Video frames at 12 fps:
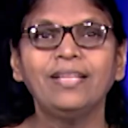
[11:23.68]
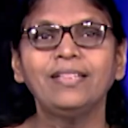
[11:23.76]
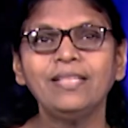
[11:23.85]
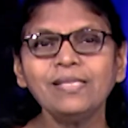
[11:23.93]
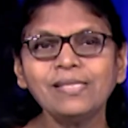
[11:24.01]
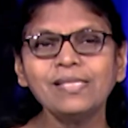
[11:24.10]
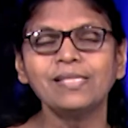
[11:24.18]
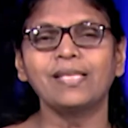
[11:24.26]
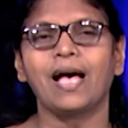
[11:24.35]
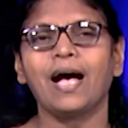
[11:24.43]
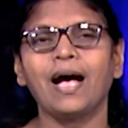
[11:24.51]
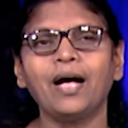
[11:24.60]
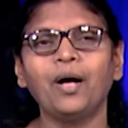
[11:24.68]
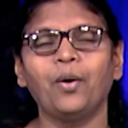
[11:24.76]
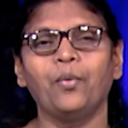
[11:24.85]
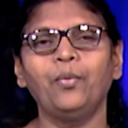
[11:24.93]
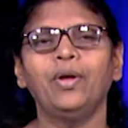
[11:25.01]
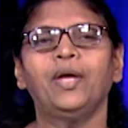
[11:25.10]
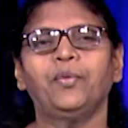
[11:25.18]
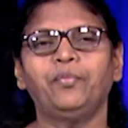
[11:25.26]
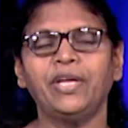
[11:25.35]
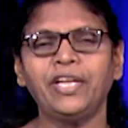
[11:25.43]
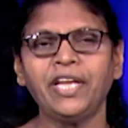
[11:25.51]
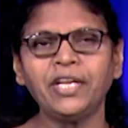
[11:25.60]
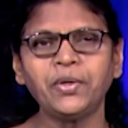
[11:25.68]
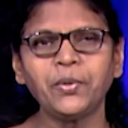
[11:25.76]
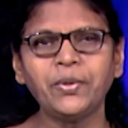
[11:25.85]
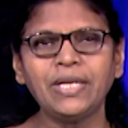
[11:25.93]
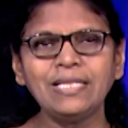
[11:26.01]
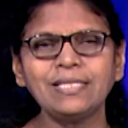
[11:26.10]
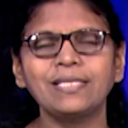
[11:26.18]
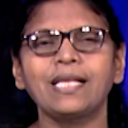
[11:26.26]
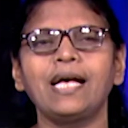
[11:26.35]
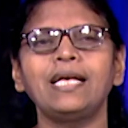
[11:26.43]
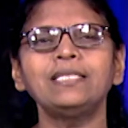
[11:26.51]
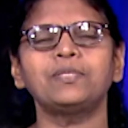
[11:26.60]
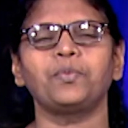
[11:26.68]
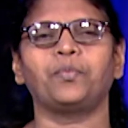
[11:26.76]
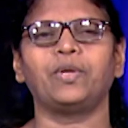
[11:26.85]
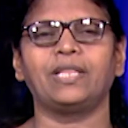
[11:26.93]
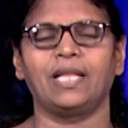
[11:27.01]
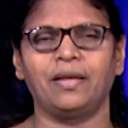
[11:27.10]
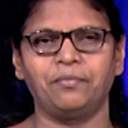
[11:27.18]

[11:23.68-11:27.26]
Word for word: This is how we need to discuss with,